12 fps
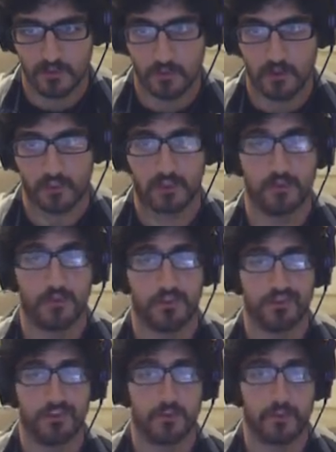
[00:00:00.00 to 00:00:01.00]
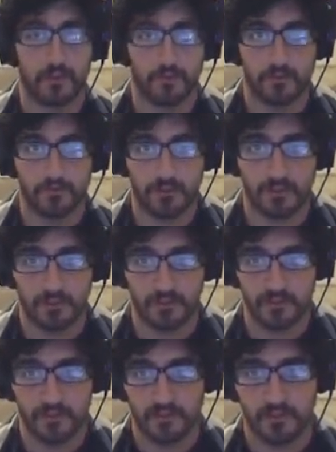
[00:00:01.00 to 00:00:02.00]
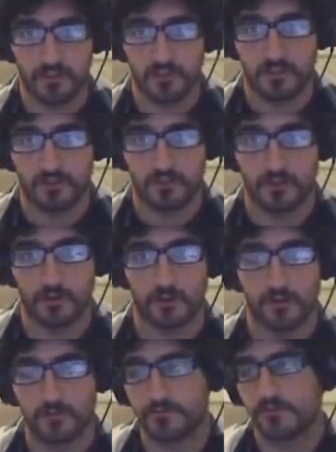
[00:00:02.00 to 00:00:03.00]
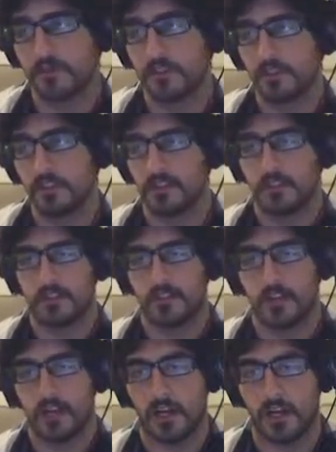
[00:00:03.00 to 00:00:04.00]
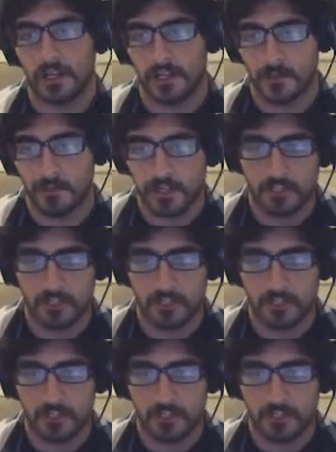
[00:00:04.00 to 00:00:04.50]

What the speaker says: want to go into the medical field. So I got my